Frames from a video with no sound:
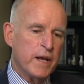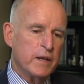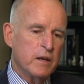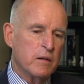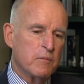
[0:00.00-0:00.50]

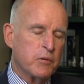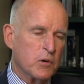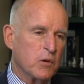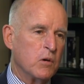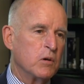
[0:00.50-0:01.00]
attendance
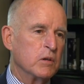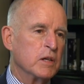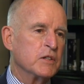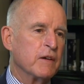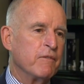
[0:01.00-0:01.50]
at
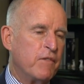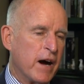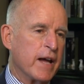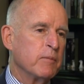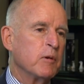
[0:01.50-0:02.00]
counseling and
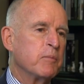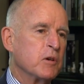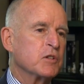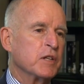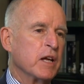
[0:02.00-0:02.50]

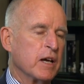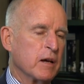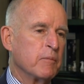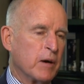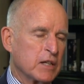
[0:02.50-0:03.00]
rehabilitation
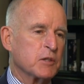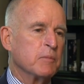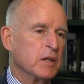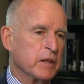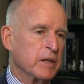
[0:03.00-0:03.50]

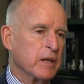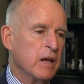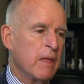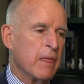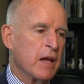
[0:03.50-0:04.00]

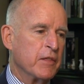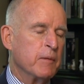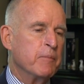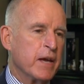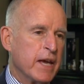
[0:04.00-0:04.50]
programs.
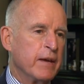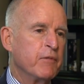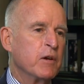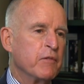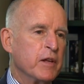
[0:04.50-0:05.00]
There are
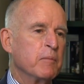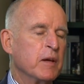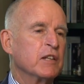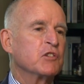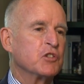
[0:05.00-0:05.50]
also
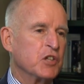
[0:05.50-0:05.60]
special